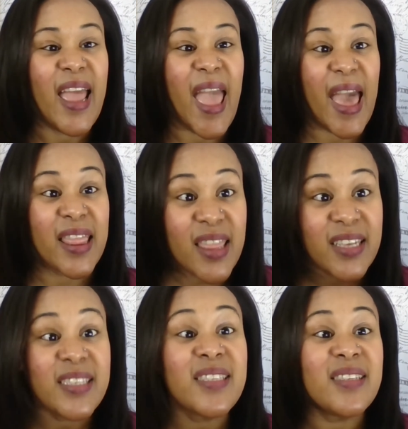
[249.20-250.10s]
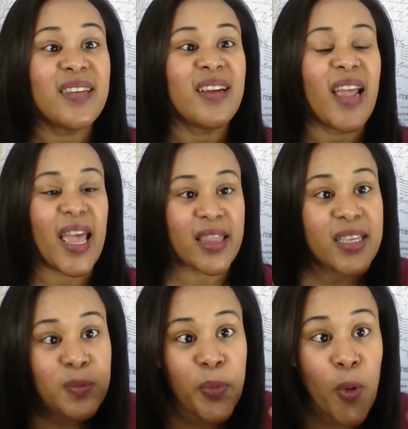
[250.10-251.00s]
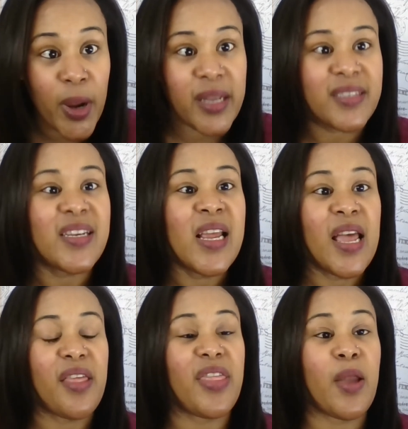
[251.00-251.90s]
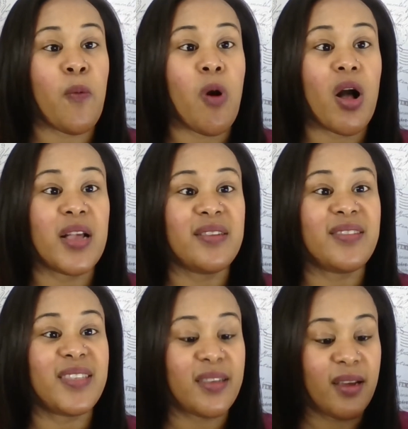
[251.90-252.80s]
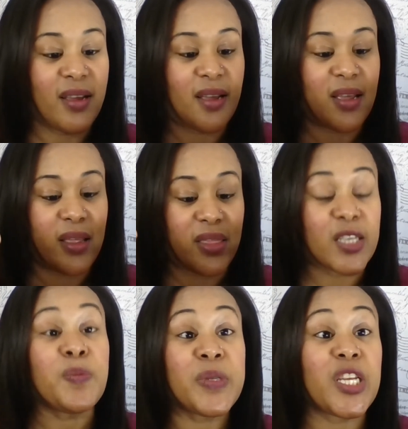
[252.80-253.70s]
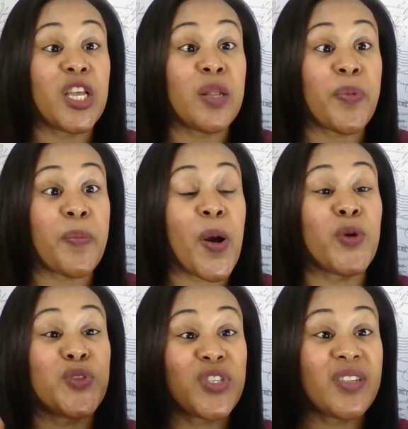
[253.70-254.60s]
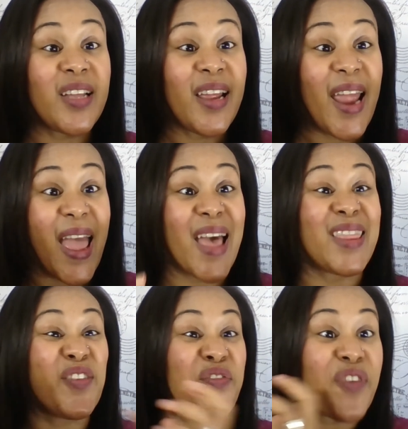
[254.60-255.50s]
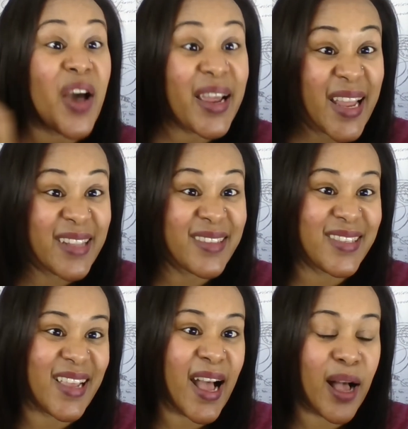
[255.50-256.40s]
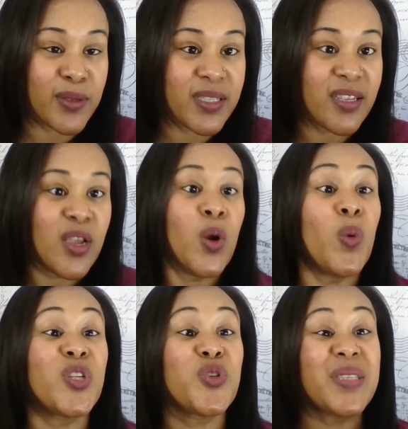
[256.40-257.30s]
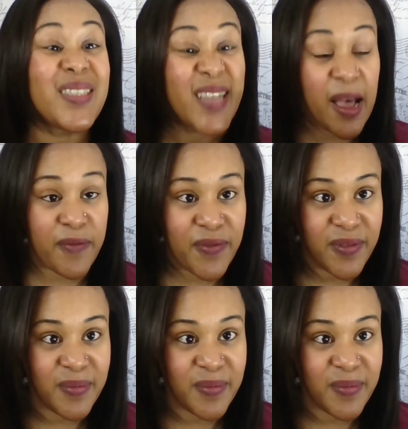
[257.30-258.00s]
and at this point there was this particular proposal at the financing house, which was Tough.